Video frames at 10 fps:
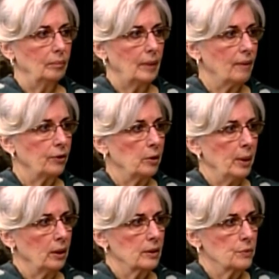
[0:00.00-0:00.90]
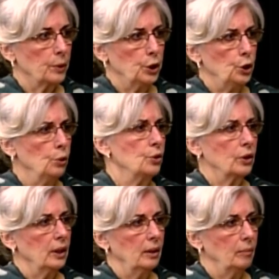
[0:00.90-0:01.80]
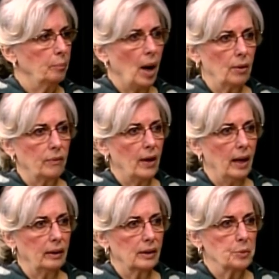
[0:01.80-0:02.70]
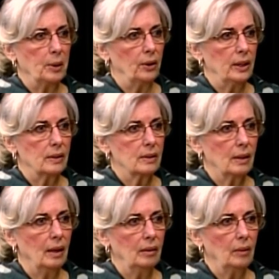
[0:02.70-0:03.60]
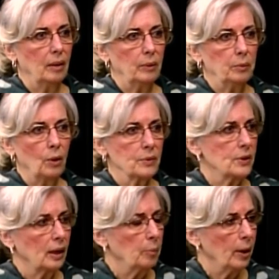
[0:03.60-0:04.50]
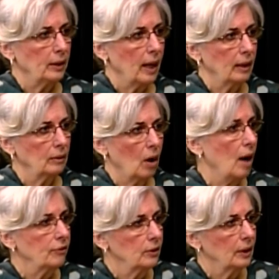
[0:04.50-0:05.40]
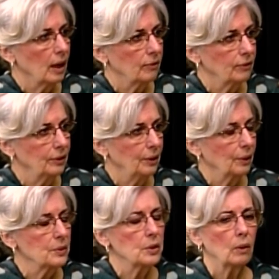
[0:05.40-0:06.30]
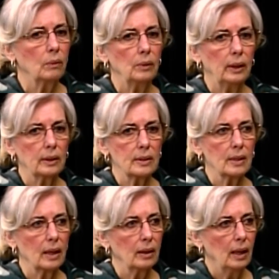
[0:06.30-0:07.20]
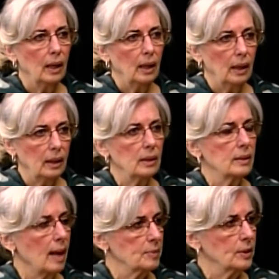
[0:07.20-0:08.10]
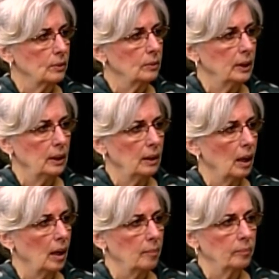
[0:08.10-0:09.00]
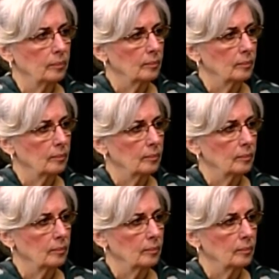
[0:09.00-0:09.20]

African Americans were hugely part of that experience, yes. and, and we don't celebrate that often enough, you know. So it's uh, it is absolutely um,